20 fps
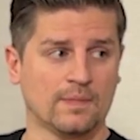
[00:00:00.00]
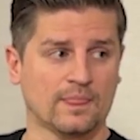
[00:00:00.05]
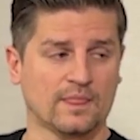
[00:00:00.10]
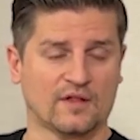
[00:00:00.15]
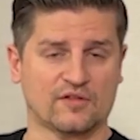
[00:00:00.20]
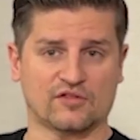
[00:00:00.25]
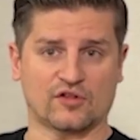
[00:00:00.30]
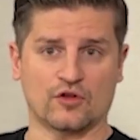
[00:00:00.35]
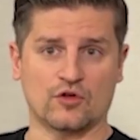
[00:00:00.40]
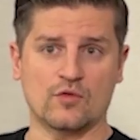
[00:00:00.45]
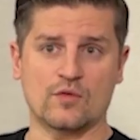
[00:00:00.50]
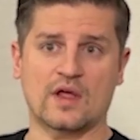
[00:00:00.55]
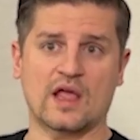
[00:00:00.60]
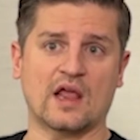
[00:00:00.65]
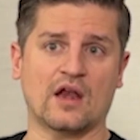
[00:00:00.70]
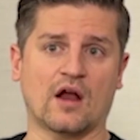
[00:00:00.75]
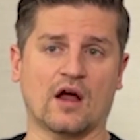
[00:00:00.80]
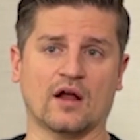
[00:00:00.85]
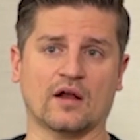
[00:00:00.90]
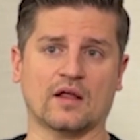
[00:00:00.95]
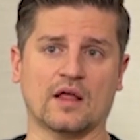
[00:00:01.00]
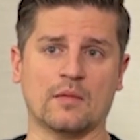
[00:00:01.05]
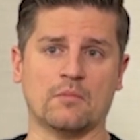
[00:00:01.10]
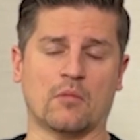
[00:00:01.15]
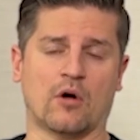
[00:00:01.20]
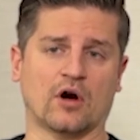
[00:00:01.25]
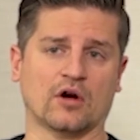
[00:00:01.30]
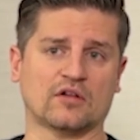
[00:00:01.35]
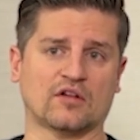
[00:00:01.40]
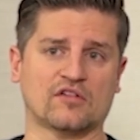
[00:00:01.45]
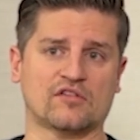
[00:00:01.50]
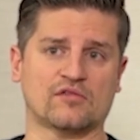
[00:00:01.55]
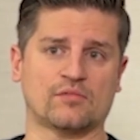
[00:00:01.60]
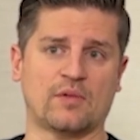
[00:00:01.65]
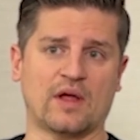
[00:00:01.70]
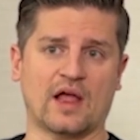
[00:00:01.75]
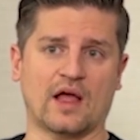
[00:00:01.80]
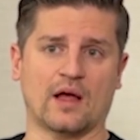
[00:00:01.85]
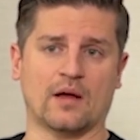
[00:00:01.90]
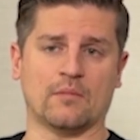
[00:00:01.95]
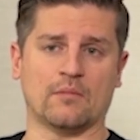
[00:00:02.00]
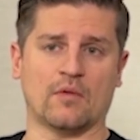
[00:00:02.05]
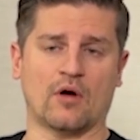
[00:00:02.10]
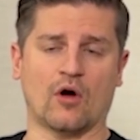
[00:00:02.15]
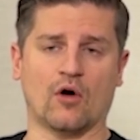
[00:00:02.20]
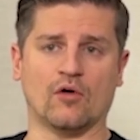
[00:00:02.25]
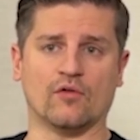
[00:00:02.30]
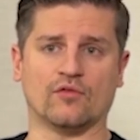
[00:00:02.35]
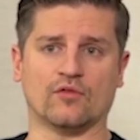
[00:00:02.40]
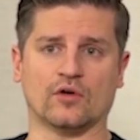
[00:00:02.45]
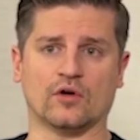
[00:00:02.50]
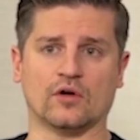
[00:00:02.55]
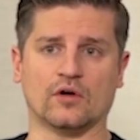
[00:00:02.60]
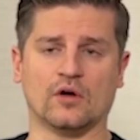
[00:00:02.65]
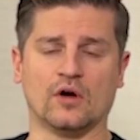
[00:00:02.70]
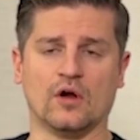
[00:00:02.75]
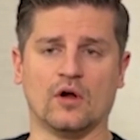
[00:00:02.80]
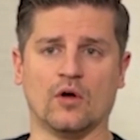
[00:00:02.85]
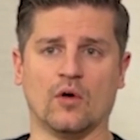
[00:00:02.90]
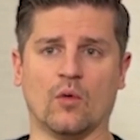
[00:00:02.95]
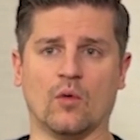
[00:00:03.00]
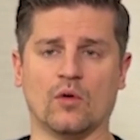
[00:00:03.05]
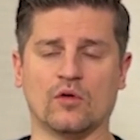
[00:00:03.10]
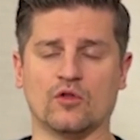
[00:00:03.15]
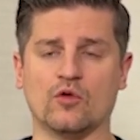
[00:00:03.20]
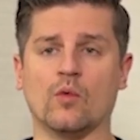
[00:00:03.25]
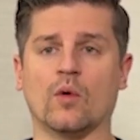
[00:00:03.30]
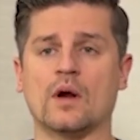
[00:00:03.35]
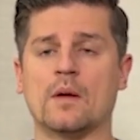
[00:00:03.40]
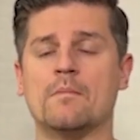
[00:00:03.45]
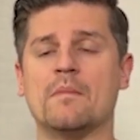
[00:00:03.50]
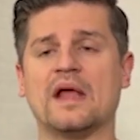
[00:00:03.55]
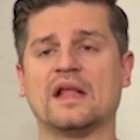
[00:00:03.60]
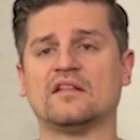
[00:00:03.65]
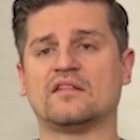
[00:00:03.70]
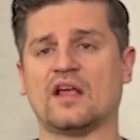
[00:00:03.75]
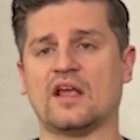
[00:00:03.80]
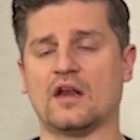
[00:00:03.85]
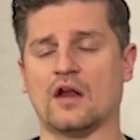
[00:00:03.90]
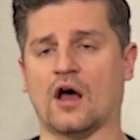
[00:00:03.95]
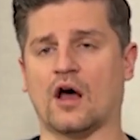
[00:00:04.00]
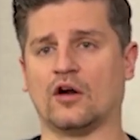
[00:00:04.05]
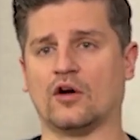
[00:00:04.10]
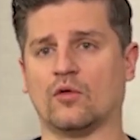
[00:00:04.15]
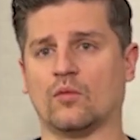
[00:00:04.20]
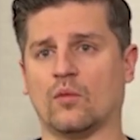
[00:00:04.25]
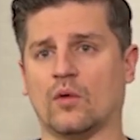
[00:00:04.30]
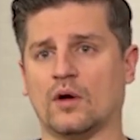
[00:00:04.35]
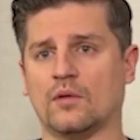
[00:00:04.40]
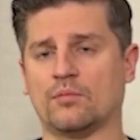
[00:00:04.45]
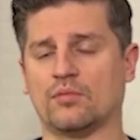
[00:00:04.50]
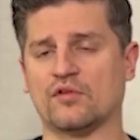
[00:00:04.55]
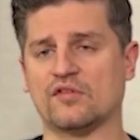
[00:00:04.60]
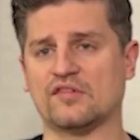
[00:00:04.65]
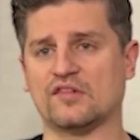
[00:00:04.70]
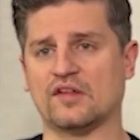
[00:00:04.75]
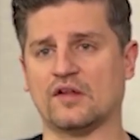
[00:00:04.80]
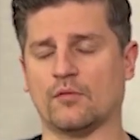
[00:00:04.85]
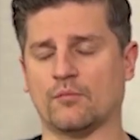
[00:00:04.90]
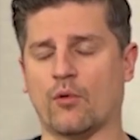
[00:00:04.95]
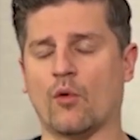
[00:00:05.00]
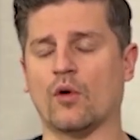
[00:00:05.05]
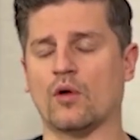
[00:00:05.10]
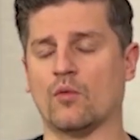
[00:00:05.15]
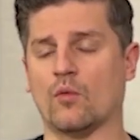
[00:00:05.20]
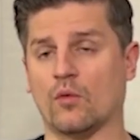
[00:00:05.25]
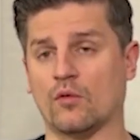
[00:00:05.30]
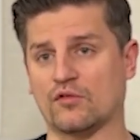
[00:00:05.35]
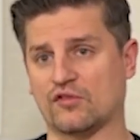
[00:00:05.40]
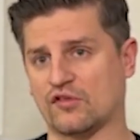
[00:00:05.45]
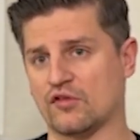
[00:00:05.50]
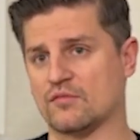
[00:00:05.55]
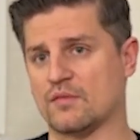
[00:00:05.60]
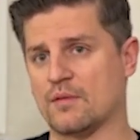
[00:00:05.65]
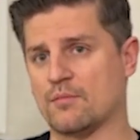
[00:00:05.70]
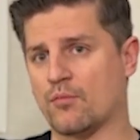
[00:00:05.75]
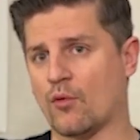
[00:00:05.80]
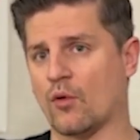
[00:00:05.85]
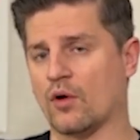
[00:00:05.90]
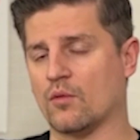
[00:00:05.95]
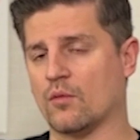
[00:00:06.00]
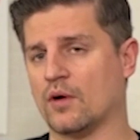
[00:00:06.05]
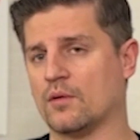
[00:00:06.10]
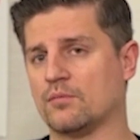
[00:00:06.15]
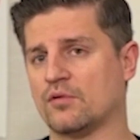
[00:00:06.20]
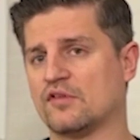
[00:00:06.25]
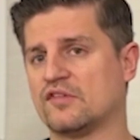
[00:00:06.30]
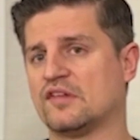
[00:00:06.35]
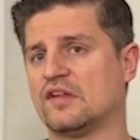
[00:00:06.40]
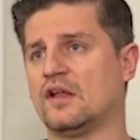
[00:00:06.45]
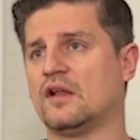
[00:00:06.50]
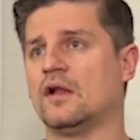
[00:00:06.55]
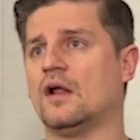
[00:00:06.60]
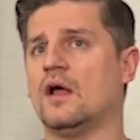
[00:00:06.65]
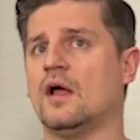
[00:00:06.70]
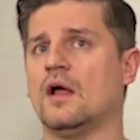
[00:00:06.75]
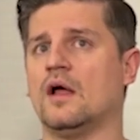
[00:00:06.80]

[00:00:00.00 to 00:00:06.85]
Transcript: So you cannot get marked as spam over, you want to maintain under 0.1%.